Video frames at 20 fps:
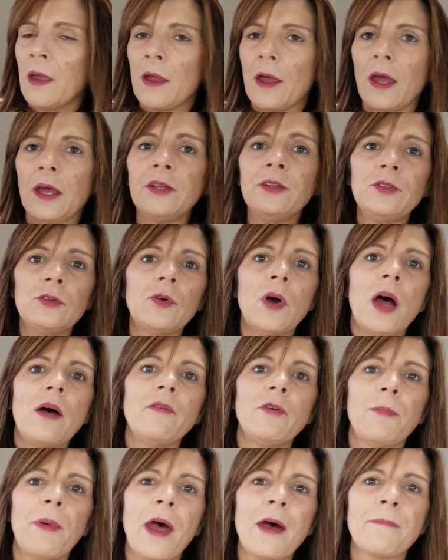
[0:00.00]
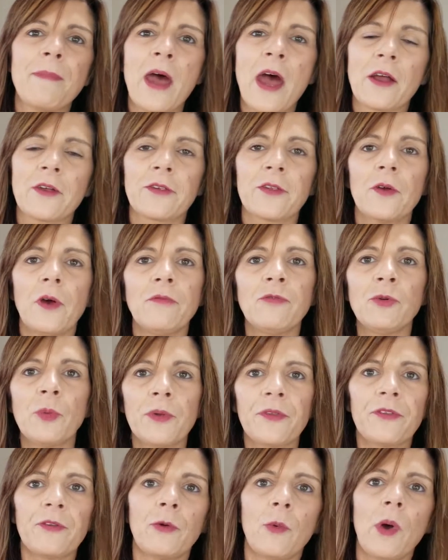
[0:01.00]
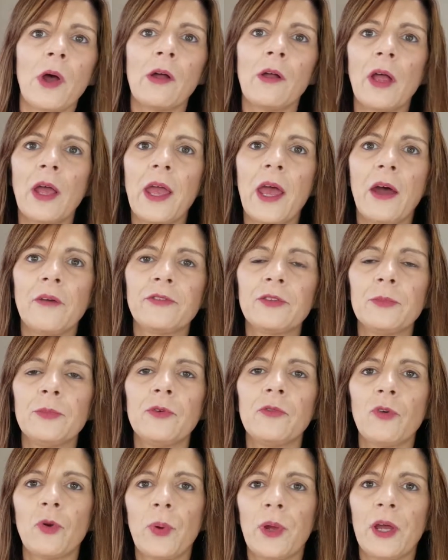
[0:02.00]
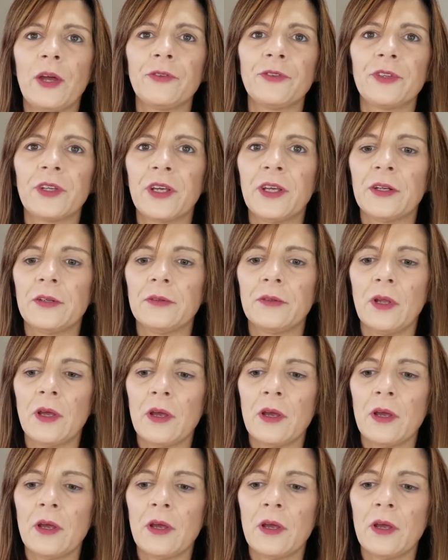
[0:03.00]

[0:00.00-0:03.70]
I do have a bad back, so every once in a while I have to move around to get